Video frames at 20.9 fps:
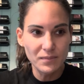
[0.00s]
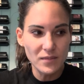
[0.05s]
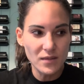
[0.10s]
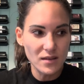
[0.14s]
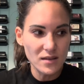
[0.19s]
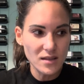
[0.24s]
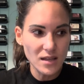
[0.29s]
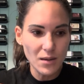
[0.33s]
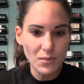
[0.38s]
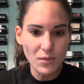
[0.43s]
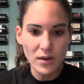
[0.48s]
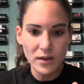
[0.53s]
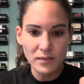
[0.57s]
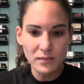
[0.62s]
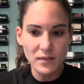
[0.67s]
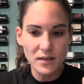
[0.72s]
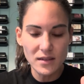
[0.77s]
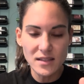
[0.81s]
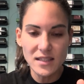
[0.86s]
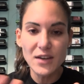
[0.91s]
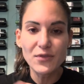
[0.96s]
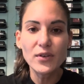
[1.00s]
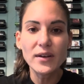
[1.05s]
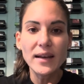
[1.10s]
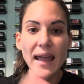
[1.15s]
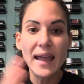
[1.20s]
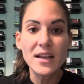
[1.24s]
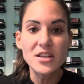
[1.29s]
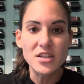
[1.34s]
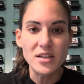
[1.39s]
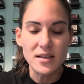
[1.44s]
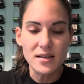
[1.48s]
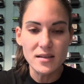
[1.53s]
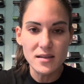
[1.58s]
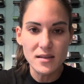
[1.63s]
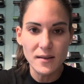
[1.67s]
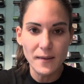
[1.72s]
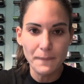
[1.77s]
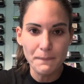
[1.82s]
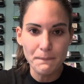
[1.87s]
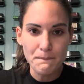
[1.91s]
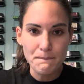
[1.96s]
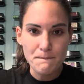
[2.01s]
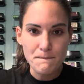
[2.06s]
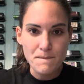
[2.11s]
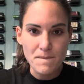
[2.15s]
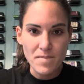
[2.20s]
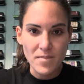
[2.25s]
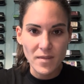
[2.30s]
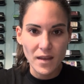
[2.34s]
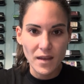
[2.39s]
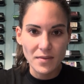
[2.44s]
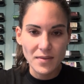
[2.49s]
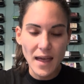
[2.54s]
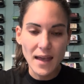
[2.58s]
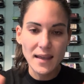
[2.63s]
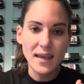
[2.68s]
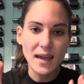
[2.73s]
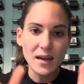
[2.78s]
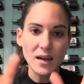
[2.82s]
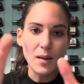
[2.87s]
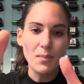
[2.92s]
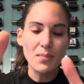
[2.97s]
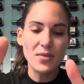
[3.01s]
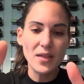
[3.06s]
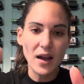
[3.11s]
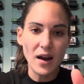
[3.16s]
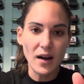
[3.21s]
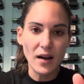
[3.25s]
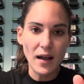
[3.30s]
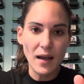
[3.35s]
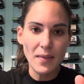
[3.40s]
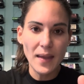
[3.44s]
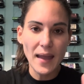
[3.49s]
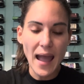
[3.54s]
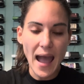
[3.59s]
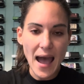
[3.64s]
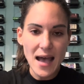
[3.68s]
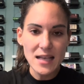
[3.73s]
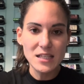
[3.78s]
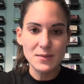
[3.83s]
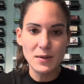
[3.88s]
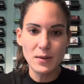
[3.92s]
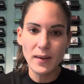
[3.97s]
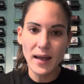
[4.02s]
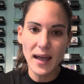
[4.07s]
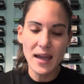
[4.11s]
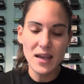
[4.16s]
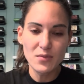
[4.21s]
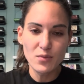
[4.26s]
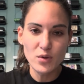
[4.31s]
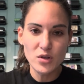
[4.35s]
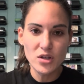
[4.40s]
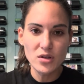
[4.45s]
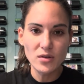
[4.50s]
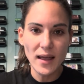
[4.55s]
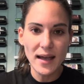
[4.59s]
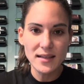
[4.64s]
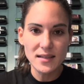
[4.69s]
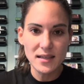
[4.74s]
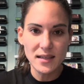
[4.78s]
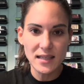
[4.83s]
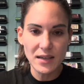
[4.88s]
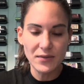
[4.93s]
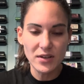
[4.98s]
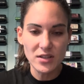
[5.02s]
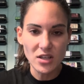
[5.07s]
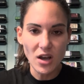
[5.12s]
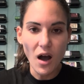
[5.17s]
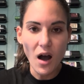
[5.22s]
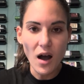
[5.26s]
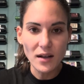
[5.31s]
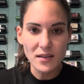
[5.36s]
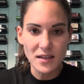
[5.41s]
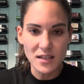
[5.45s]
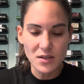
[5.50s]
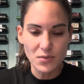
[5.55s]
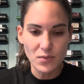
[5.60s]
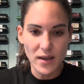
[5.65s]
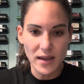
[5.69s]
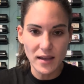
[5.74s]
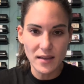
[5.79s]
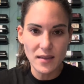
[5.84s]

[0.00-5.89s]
someone, different ages, that get up there and they ask people, hey, would you like to give a talk this week?